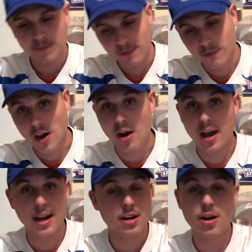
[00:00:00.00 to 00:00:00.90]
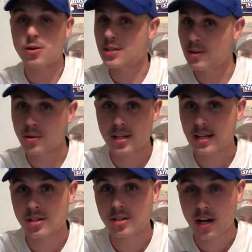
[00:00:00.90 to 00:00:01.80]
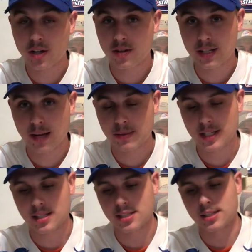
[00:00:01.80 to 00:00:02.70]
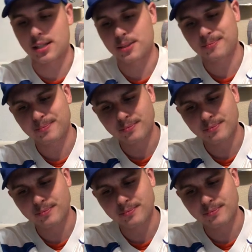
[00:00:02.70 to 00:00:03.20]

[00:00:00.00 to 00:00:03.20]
North Texas is not a good team, 6-6.